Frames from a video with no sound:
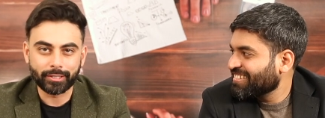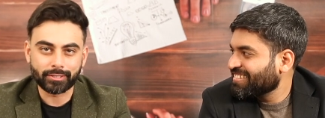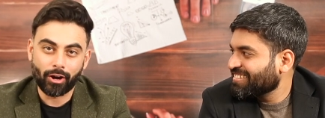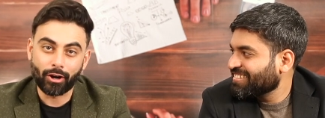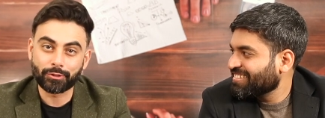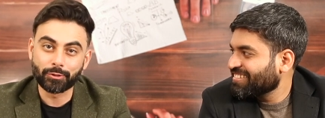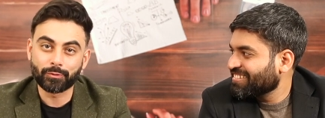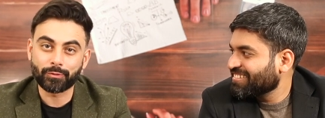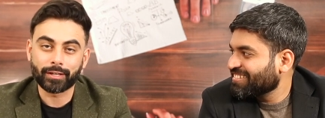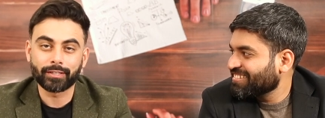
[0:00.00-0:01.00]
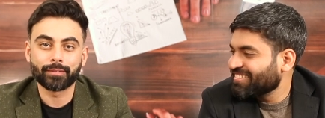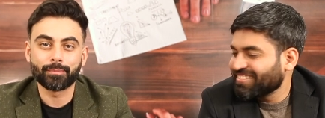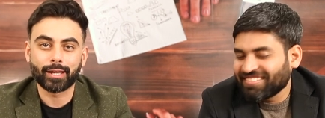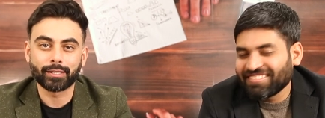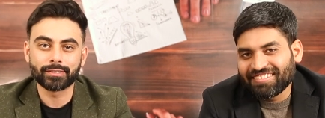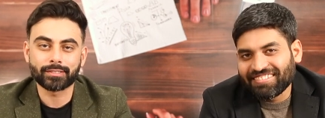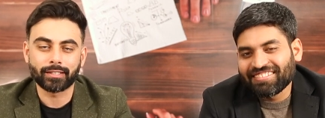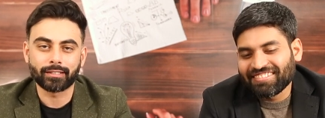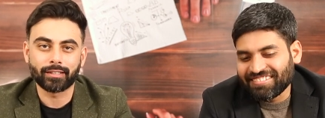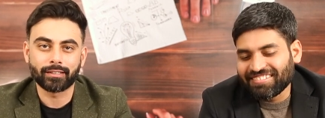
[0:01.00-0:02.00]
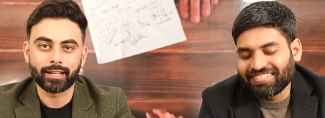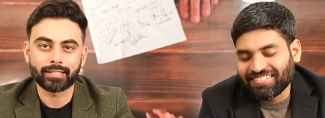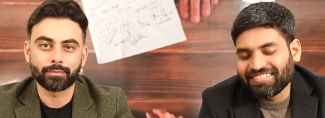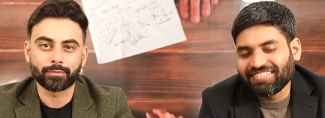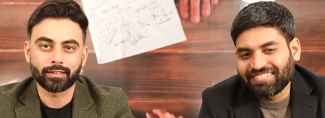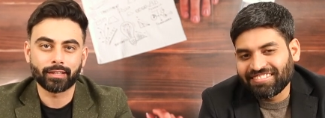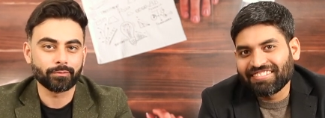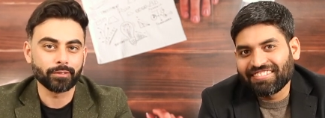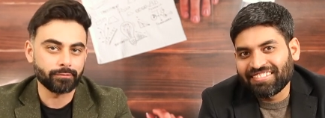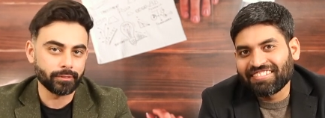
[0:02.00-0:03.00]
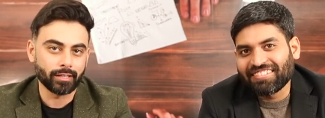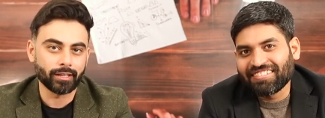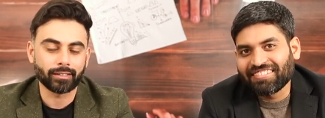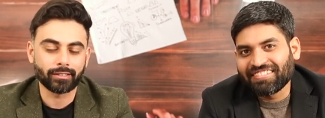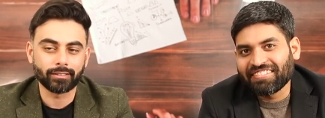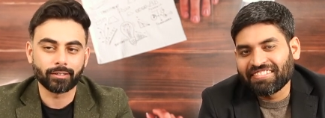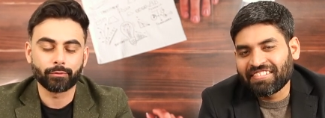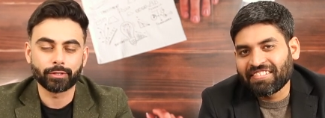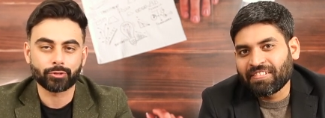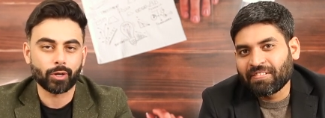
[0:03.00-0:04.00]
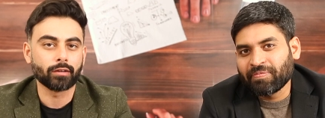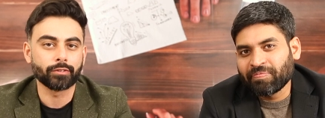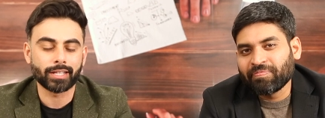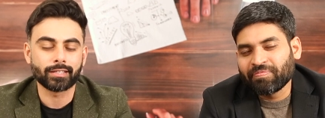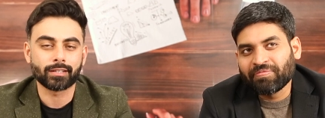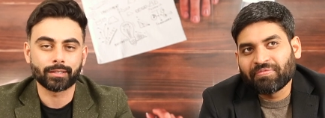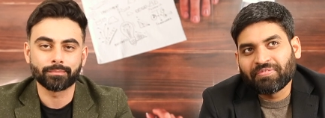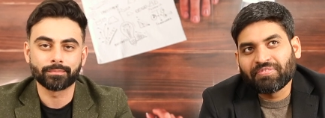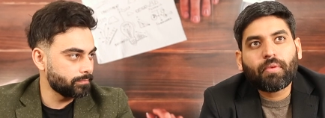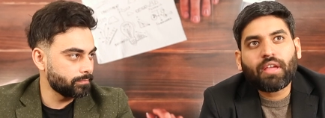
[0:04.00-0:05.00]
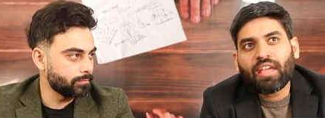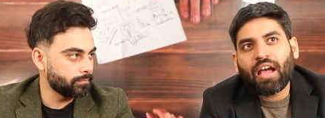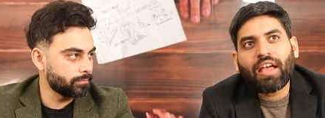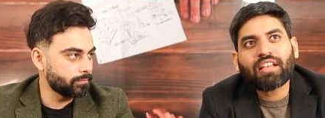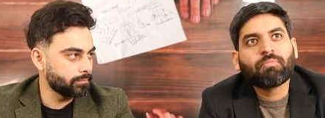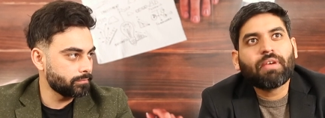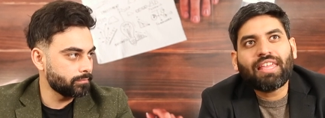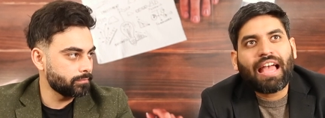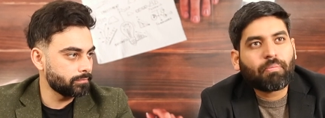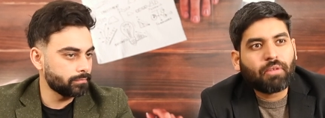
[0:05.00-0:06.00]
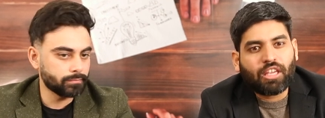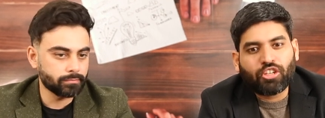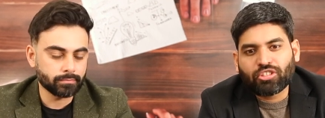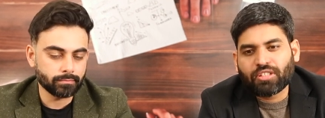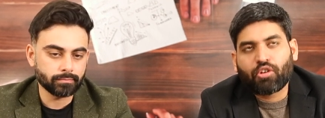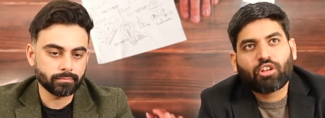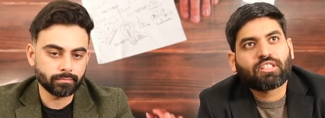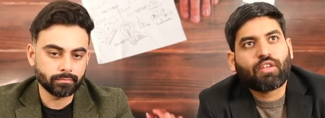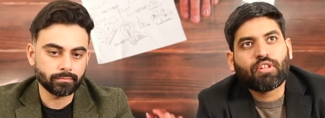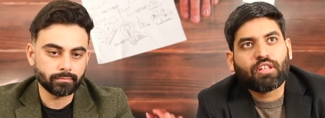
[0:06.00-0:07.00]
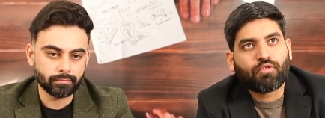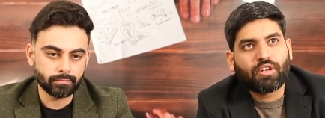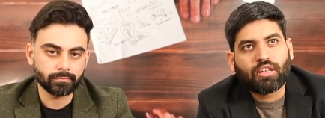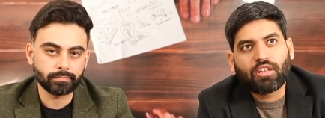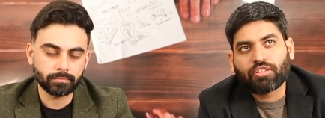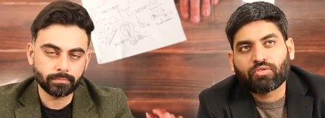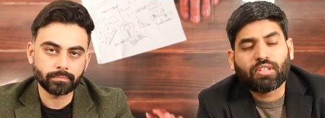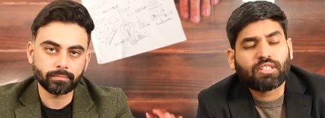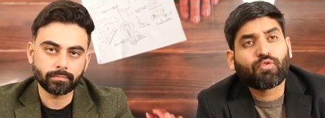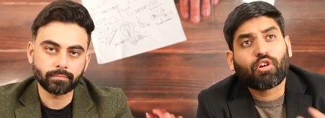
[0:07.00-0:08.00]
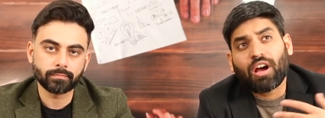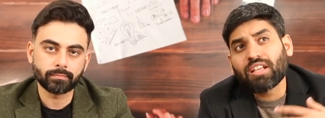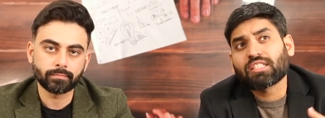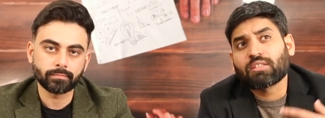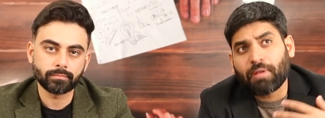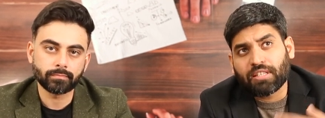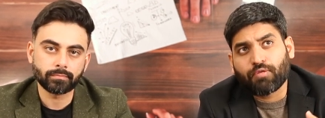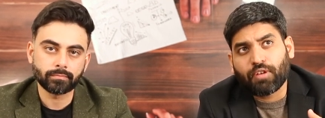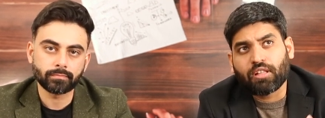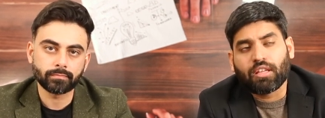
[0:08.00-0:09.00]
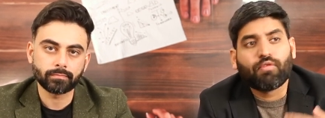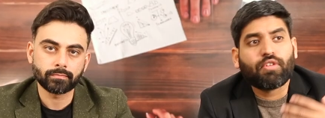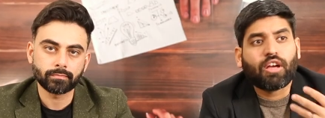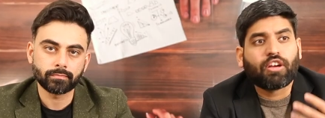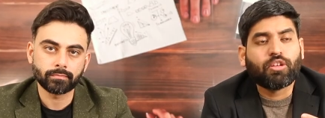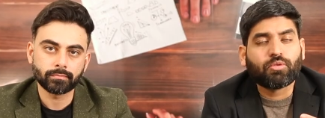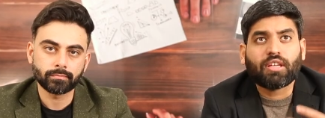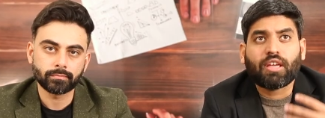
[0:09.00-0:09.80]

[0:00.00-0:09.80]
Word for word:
Speaker 1: hard to find that balance, and that's something that we feel like we struggle with at the time.
Speaker 2: AI has many applications across several different industries. For us specifically, we are using